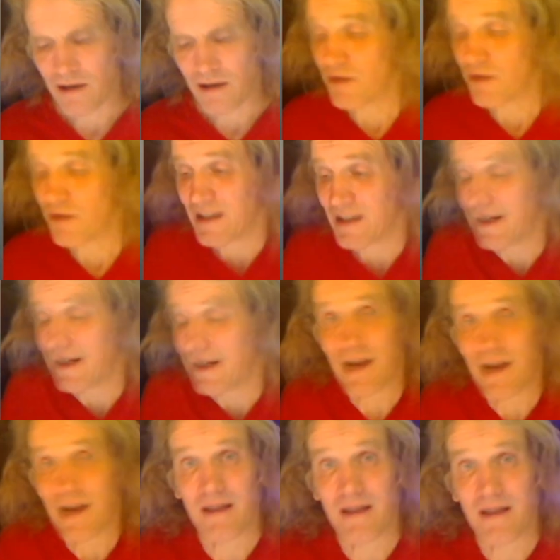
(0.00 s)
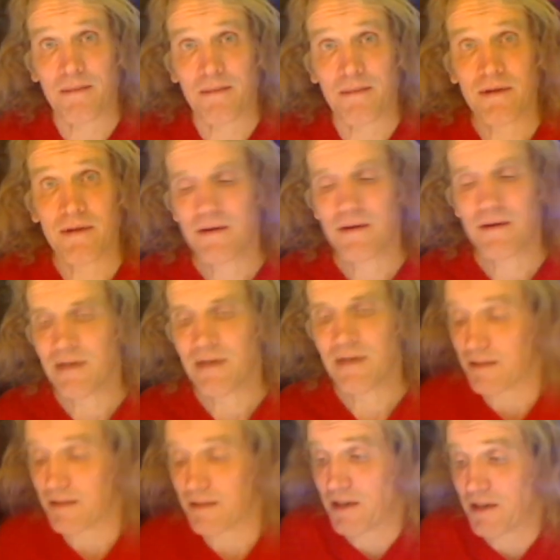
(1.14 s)
You could detect them,
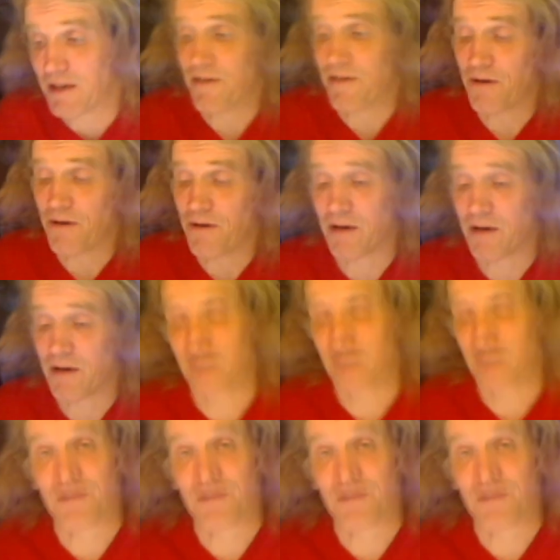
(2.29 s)
especially if photons